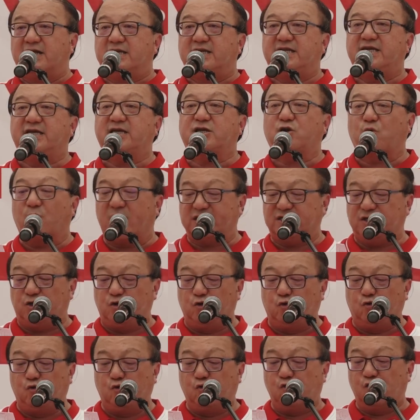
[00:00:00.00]
Lee Kuan
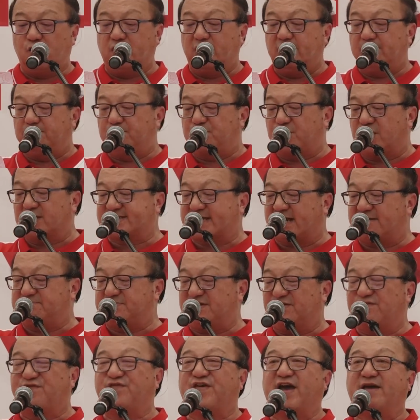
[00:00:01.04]
Yew brought
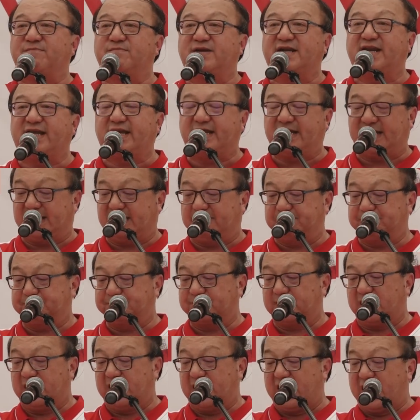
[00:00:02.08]
up the family,
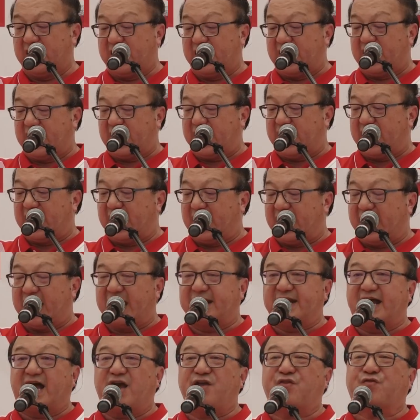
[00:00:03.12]

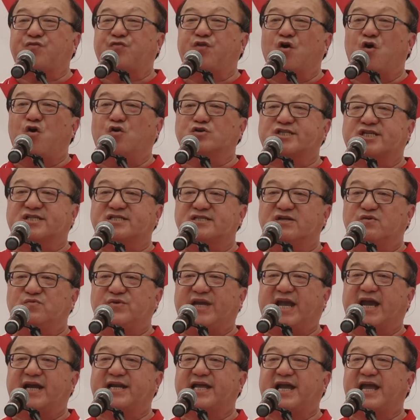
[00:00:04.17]
and I thought
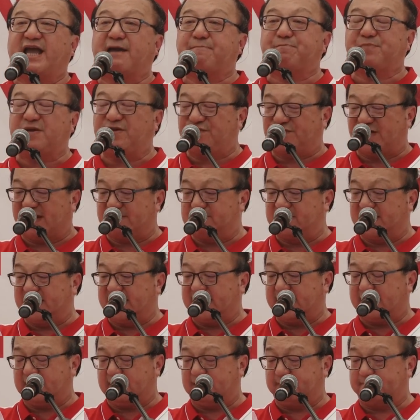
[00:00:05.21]
we had a happy
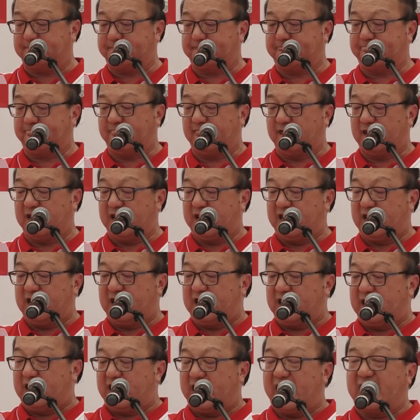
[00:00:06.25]
family,
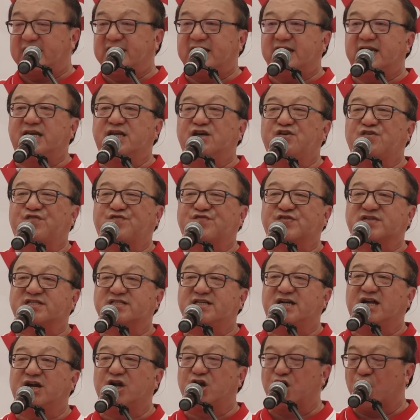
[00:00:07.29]
and he lived
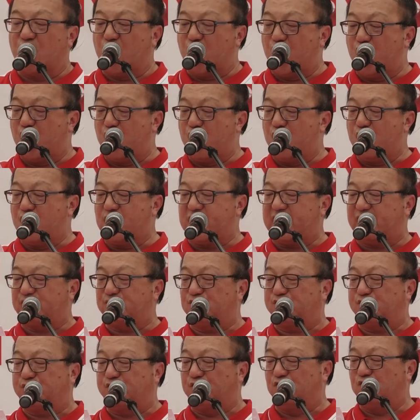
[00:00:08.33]
a long
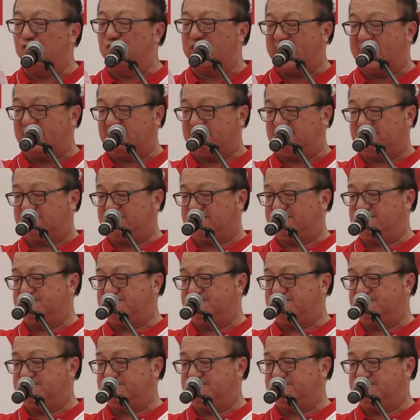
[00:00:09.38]
and full life.